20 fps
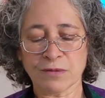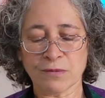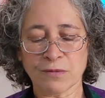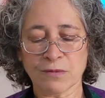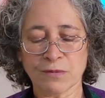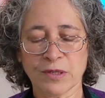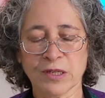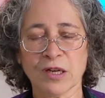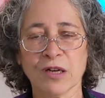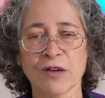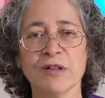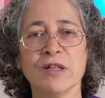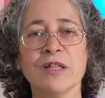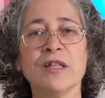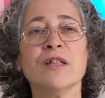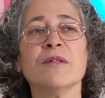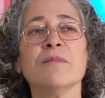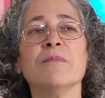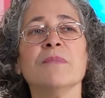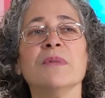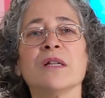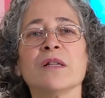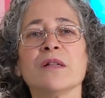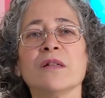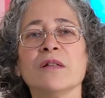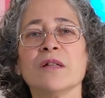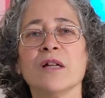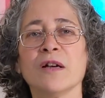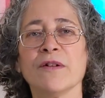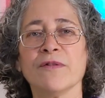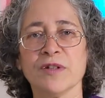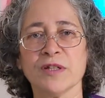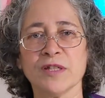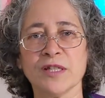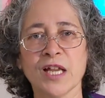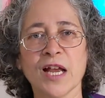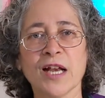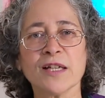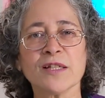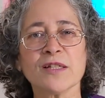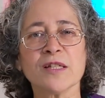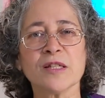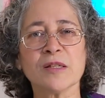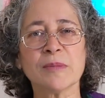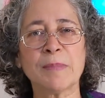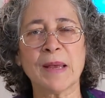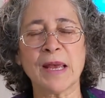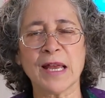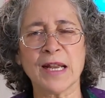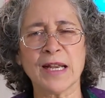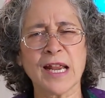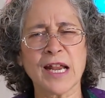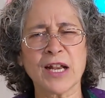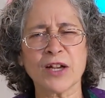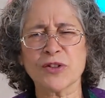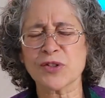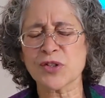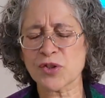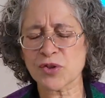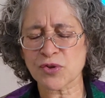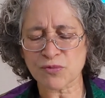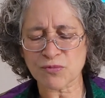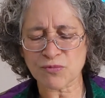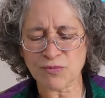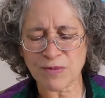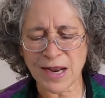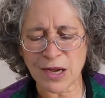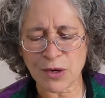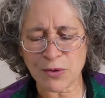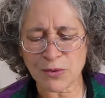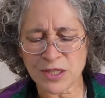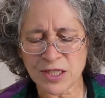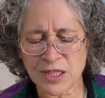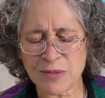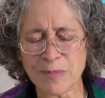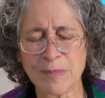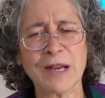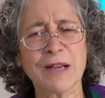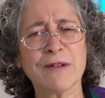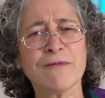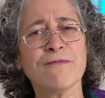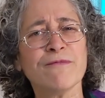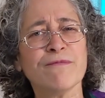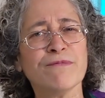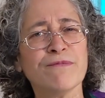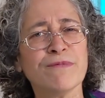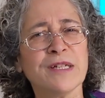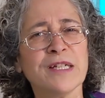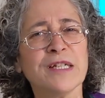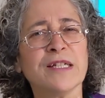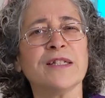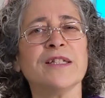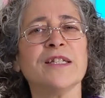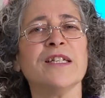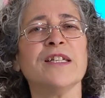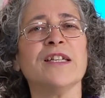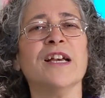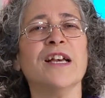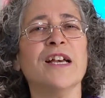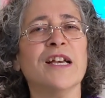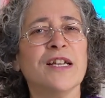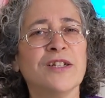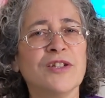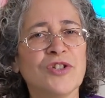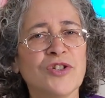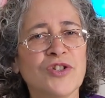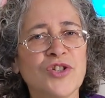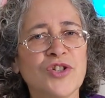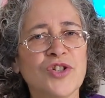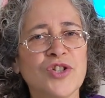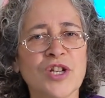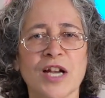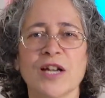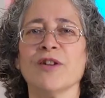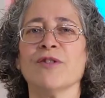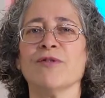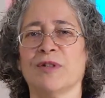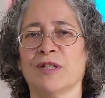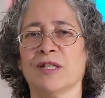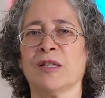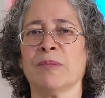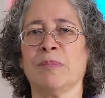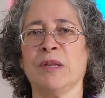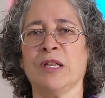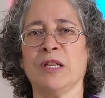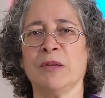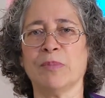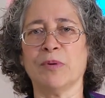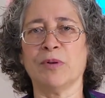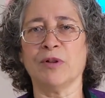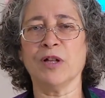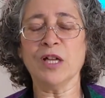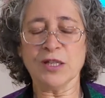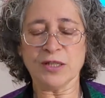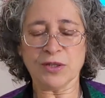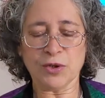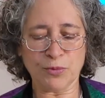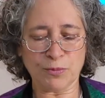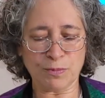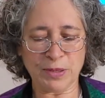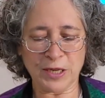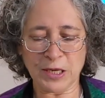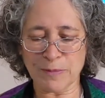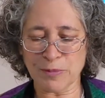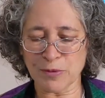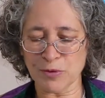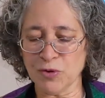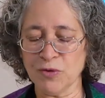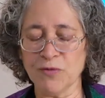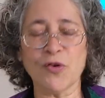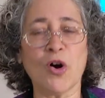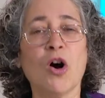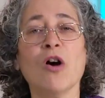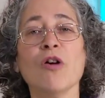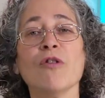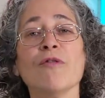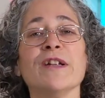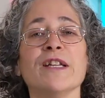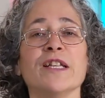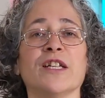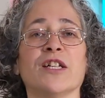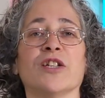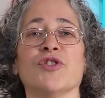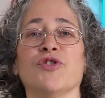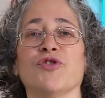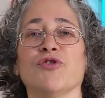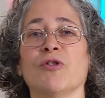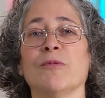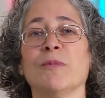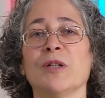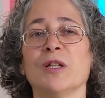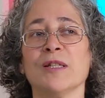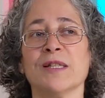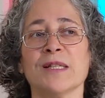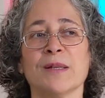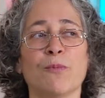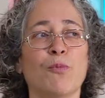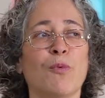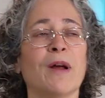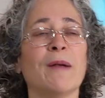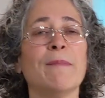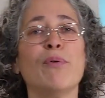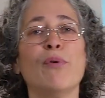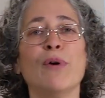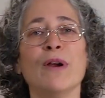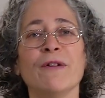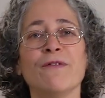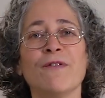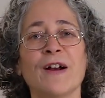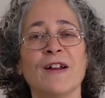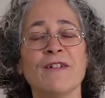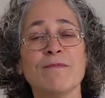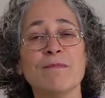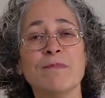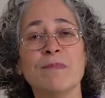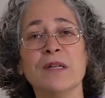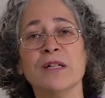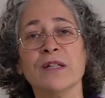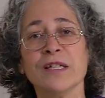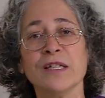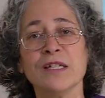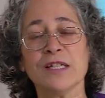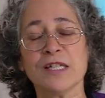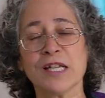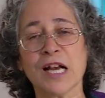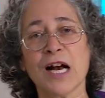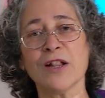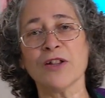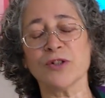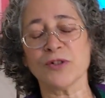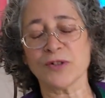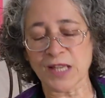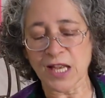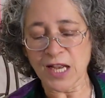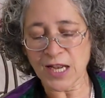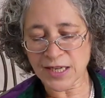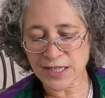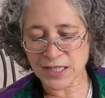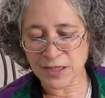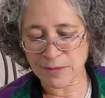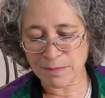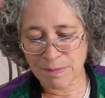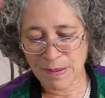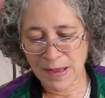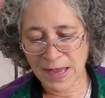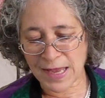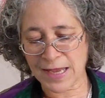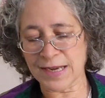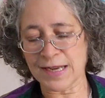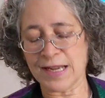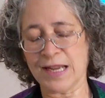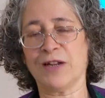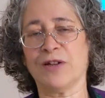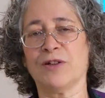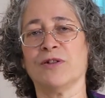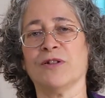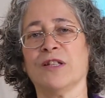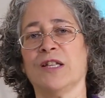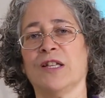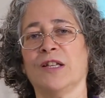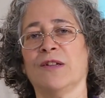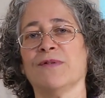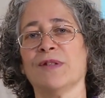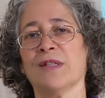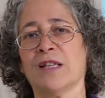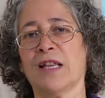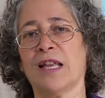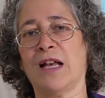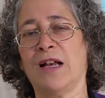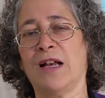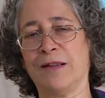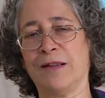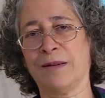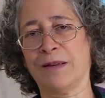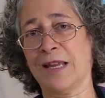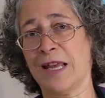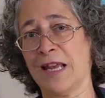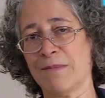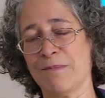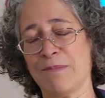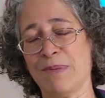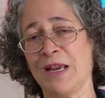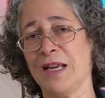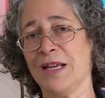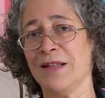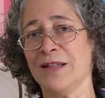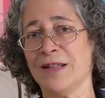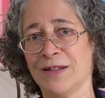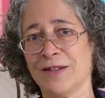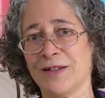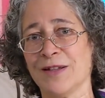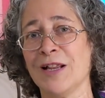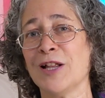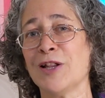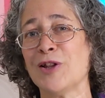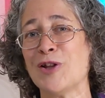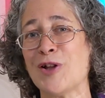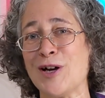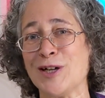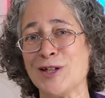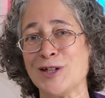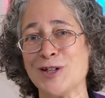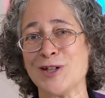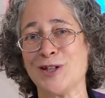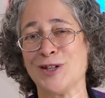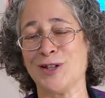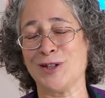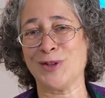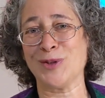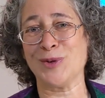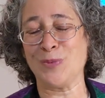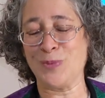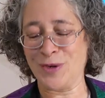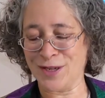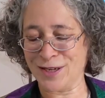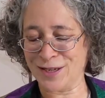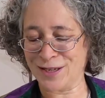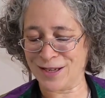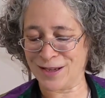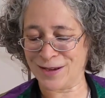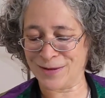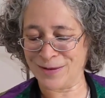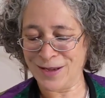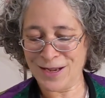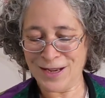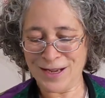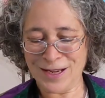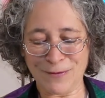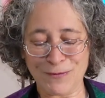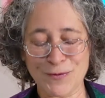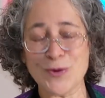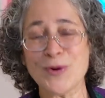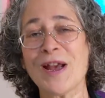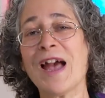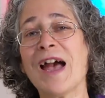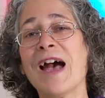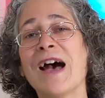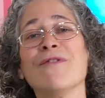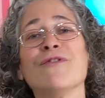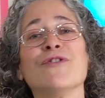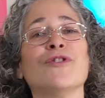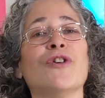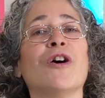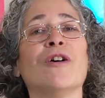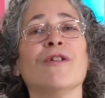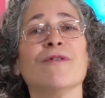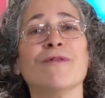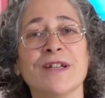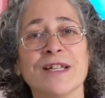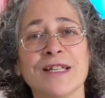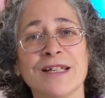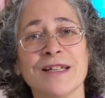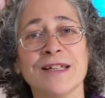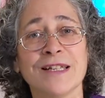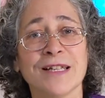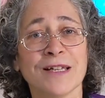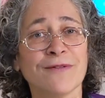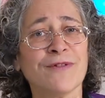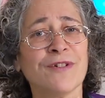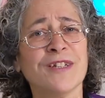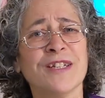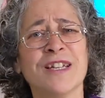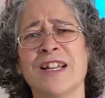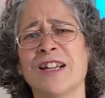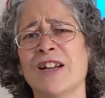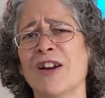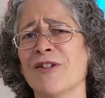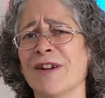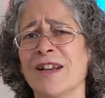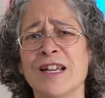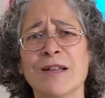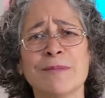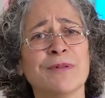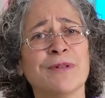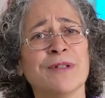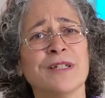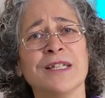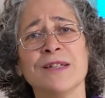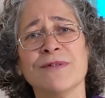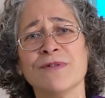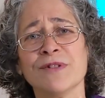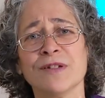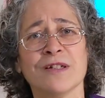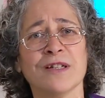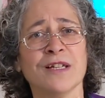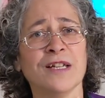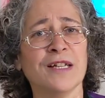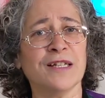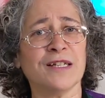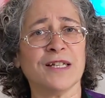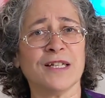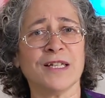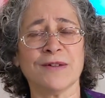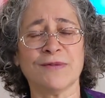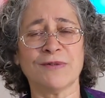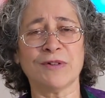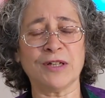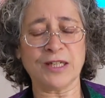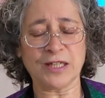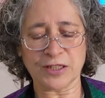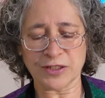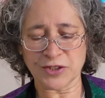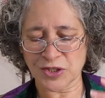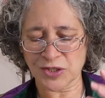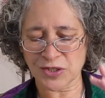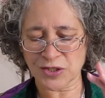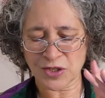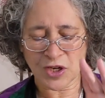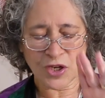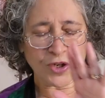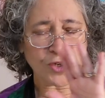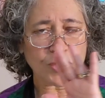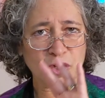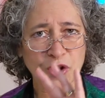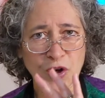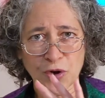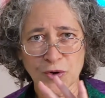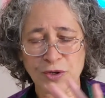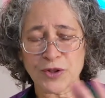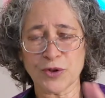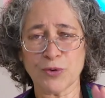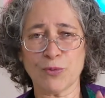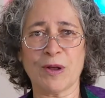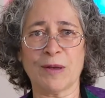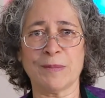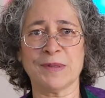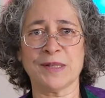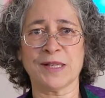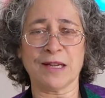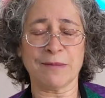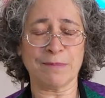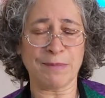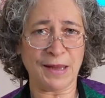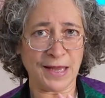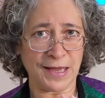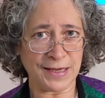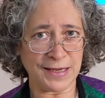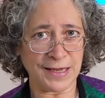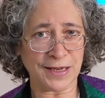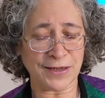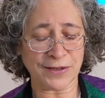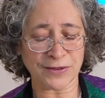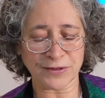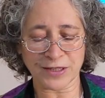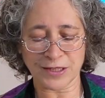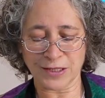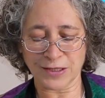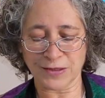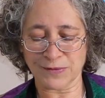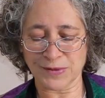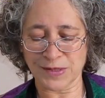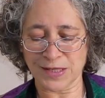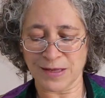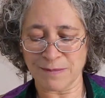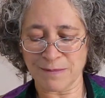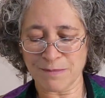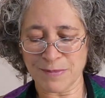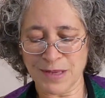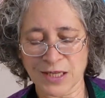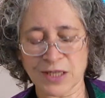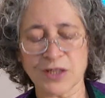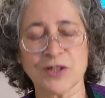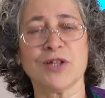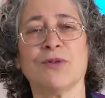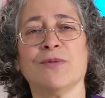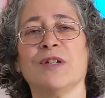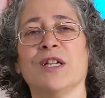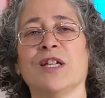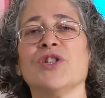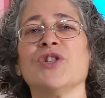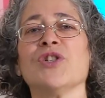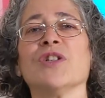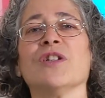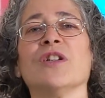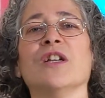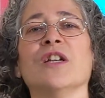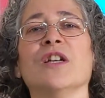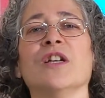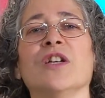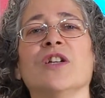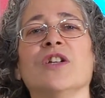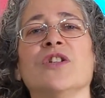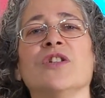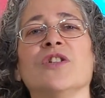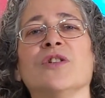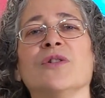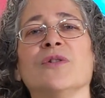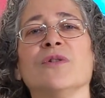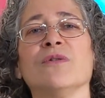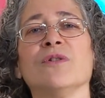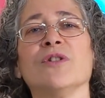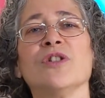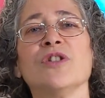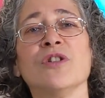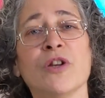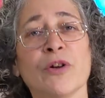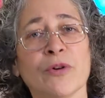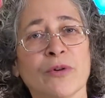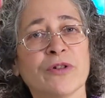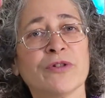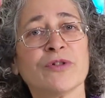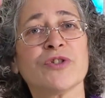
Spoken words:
We are in the middle of the Texas Panhandle, surrounded by really generous people who've already contributed some $1.5 million to the Panhandle Gives campaign that launched this week. If you haven't already given and are able even to give a little, just go to the website, Panhandle Gives, make a donation to local